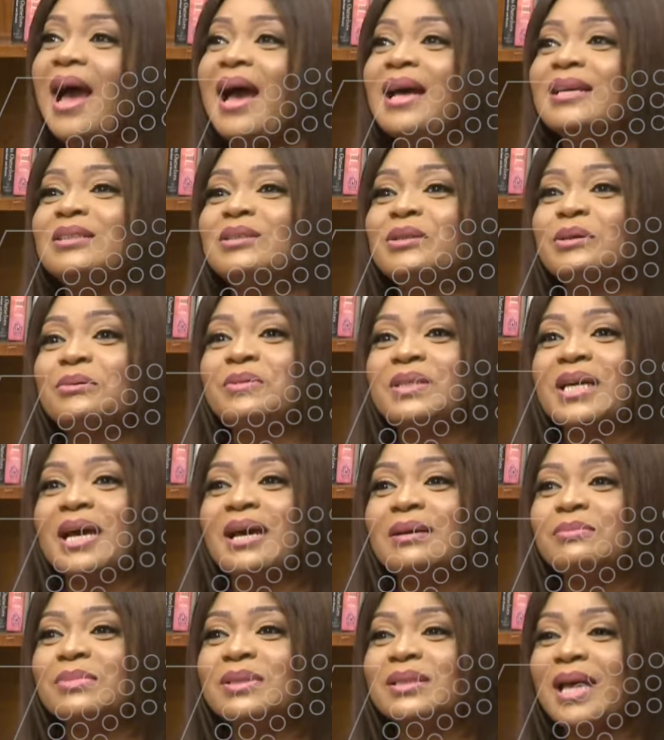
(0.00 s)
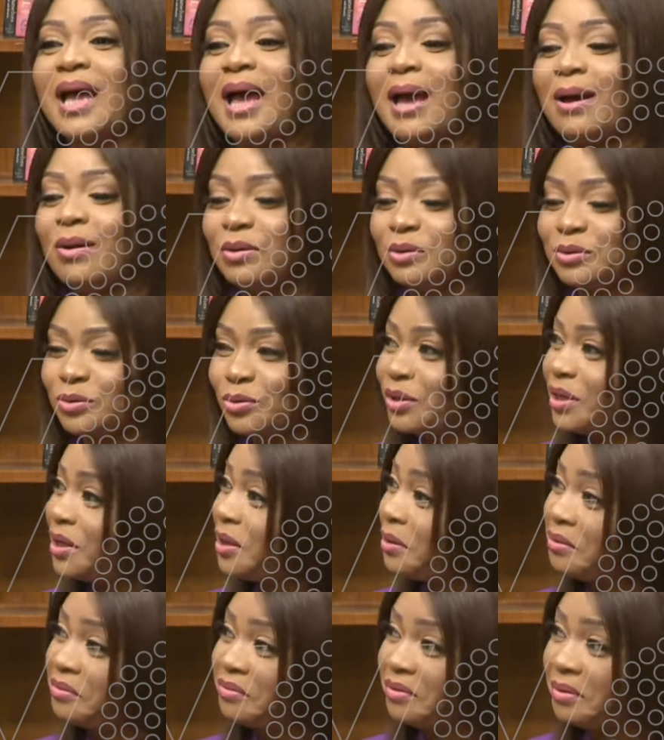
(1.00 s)
And sometimes I was looking
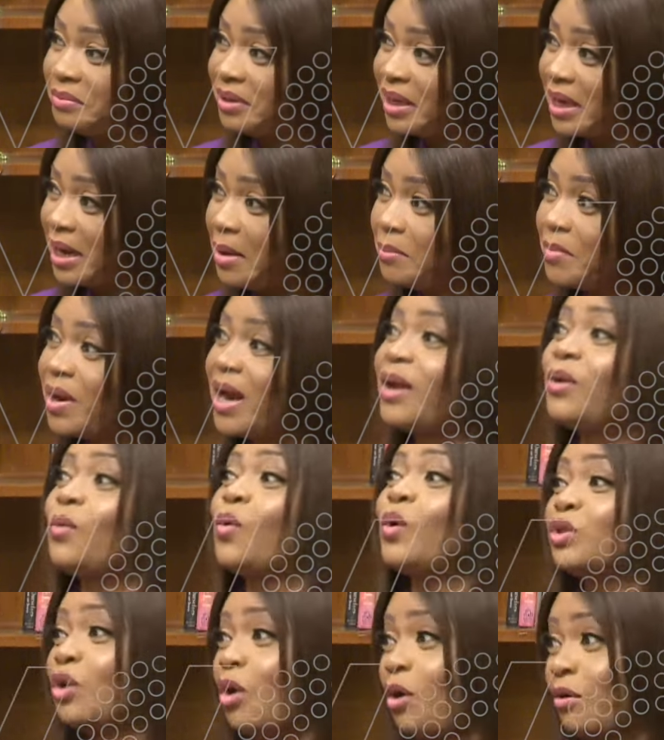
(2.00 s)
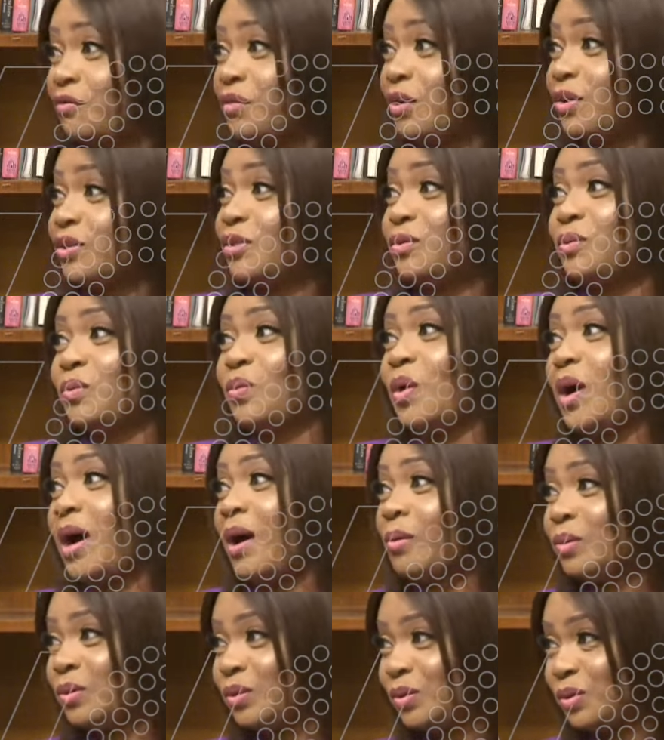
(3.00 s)
away from the camera and it was obvious what I
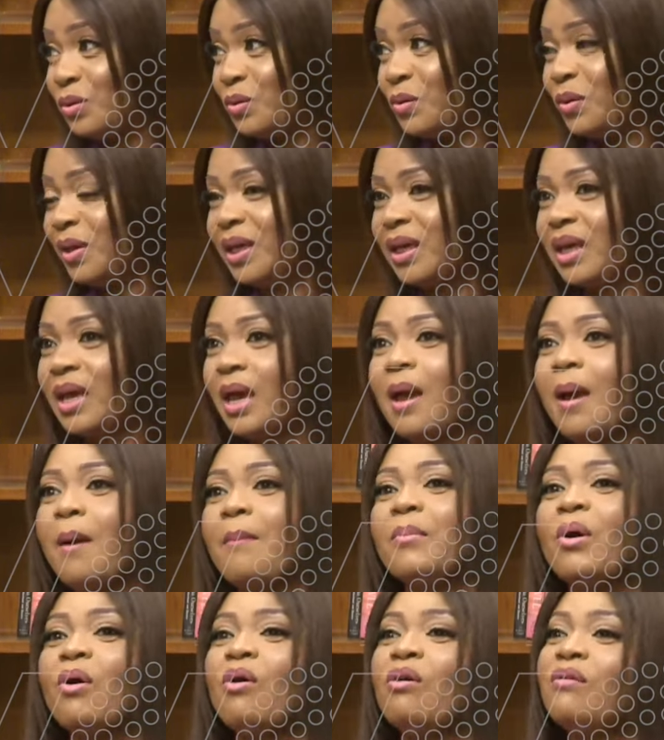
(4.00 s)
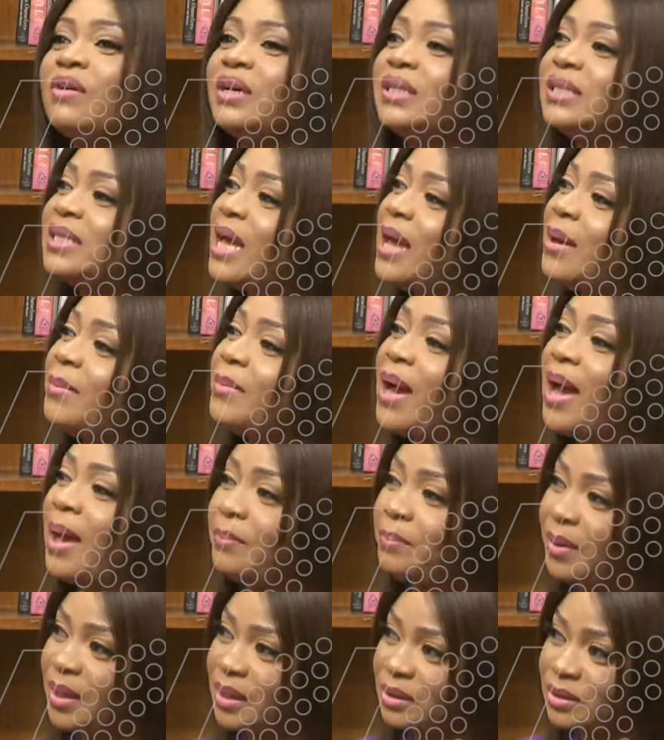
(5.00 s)
was doing. Okay. But over time, I
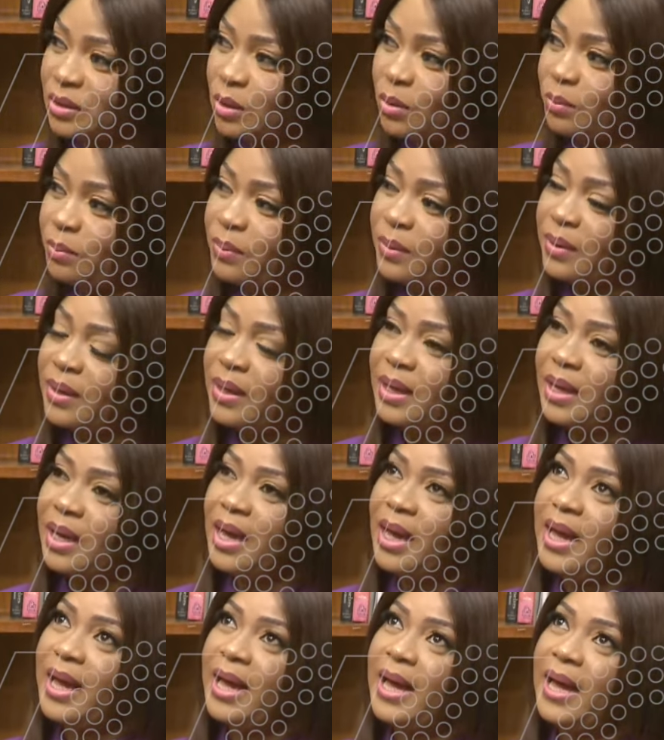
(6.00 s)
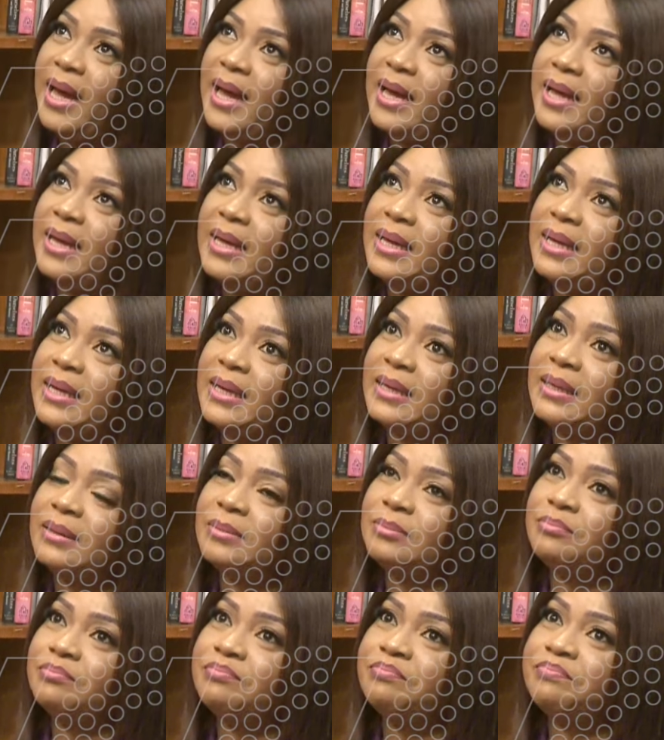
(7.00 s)
picked up. Mm.
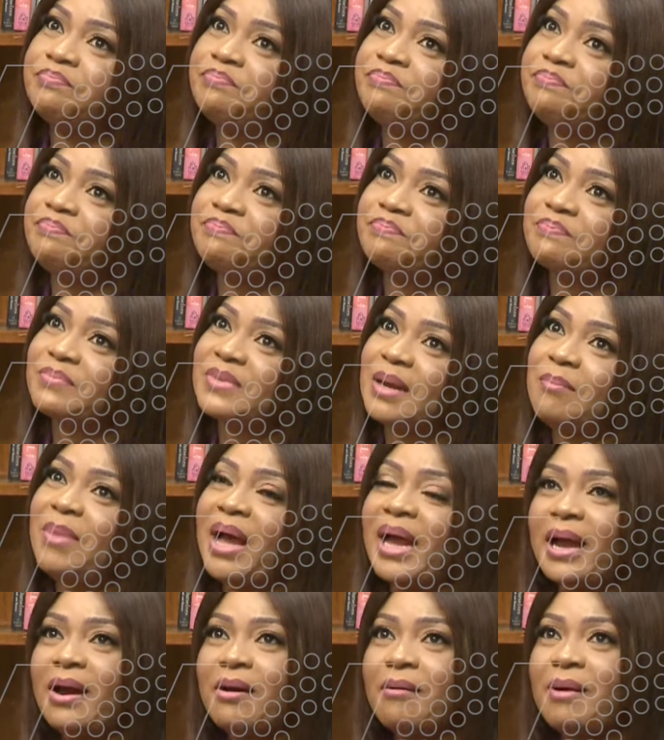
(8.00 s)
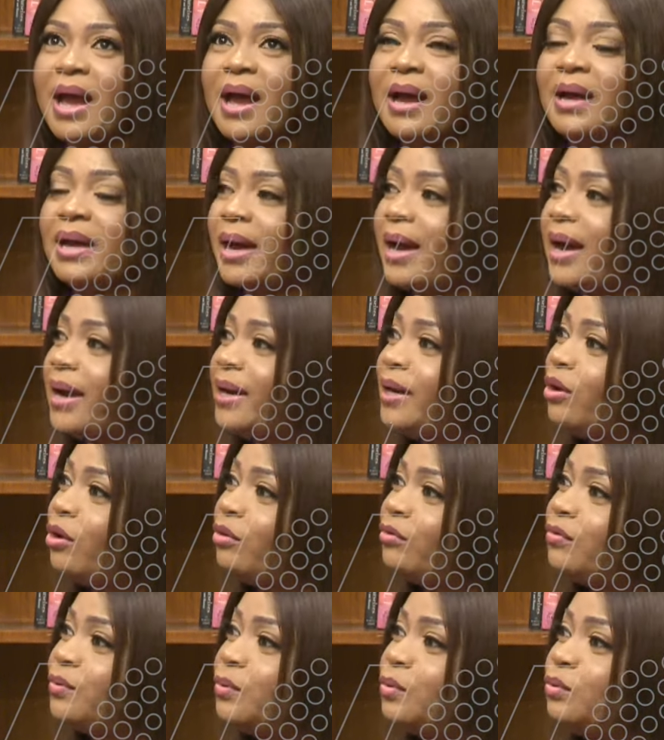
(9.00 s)
Um, my career kind
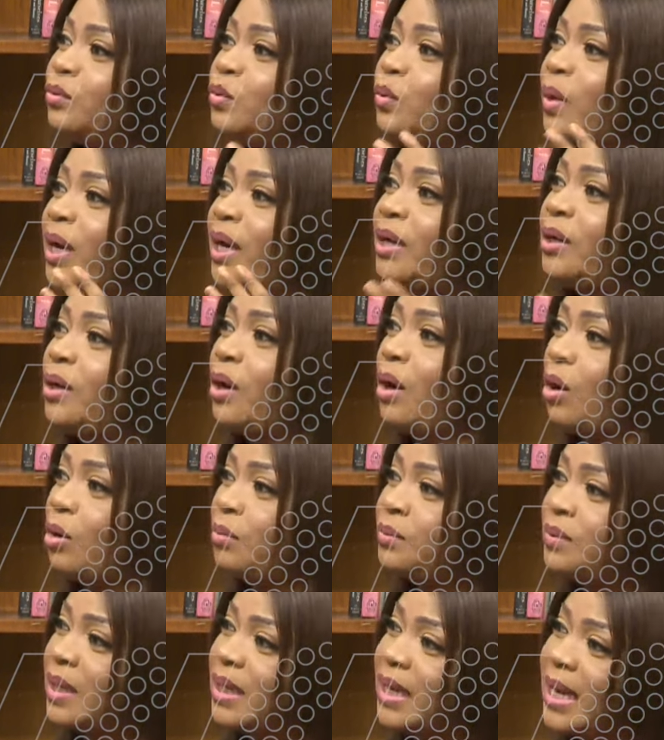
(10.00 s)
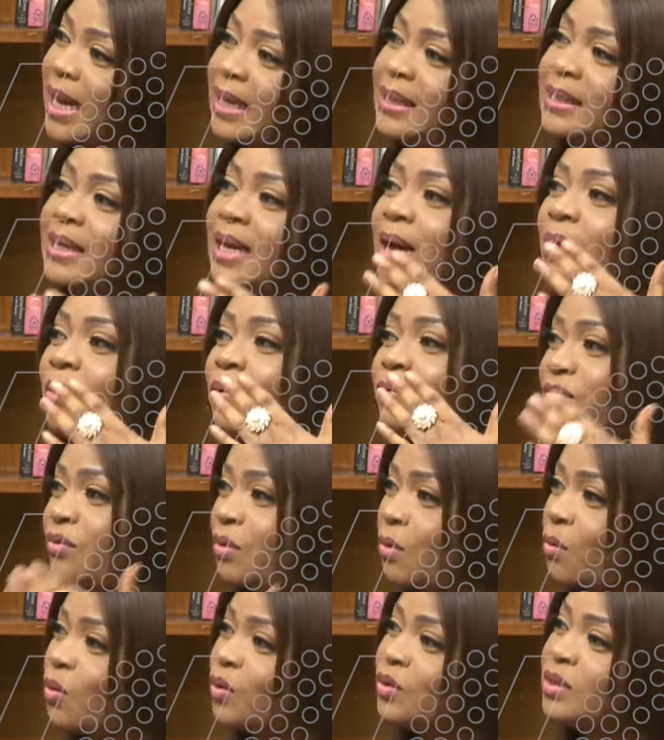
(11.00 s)
of went up the ladder
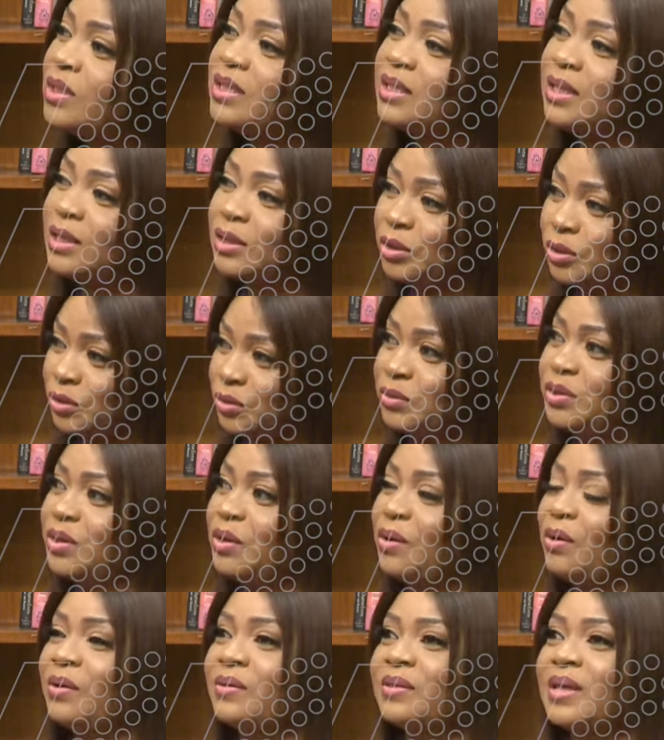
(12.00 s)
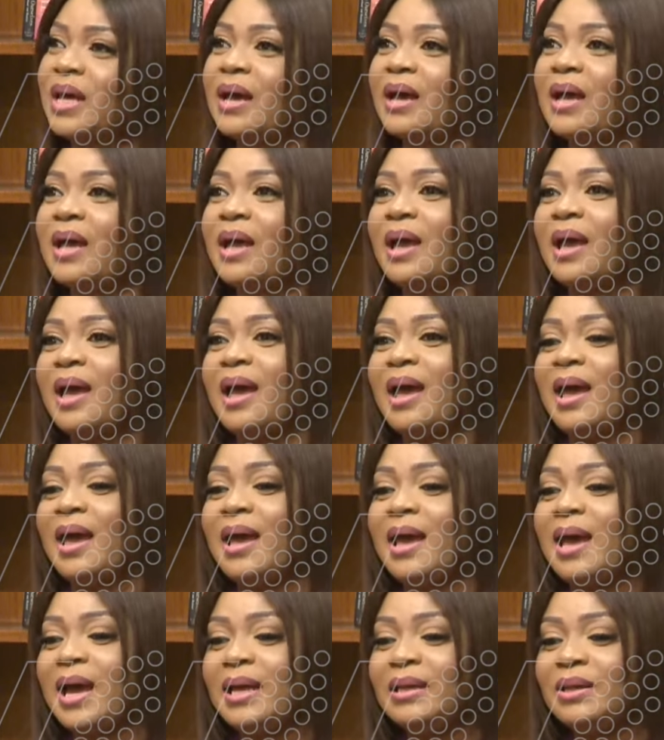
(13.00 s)
from one stage to the other. Mm. Uh,
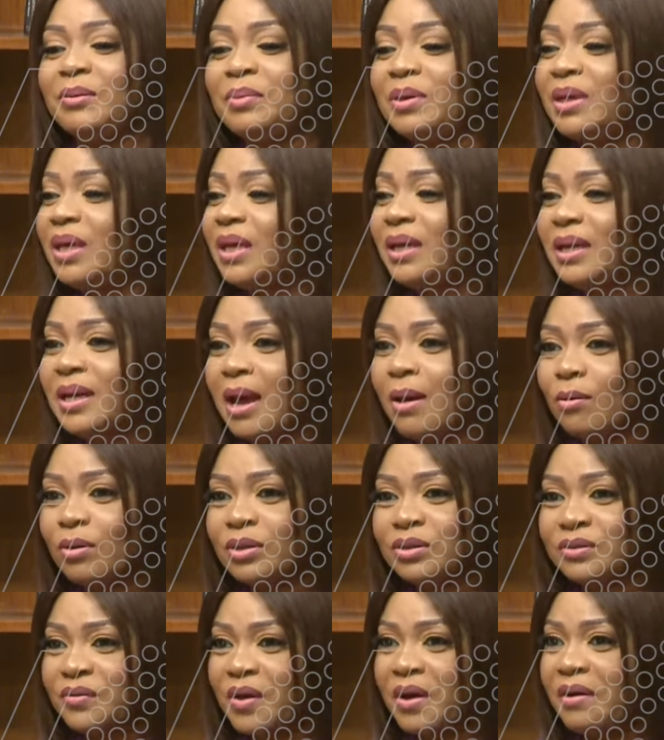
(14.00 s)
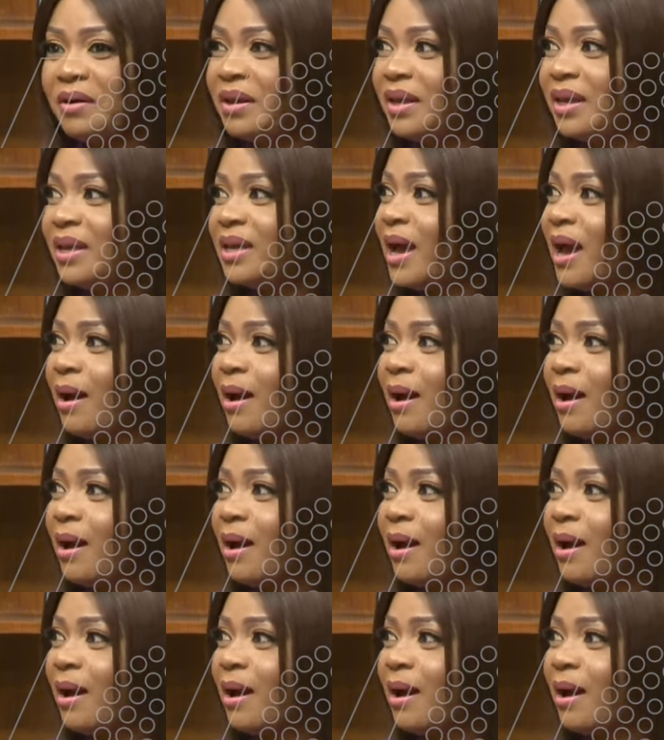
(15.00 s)
at the beginning, I was very eager.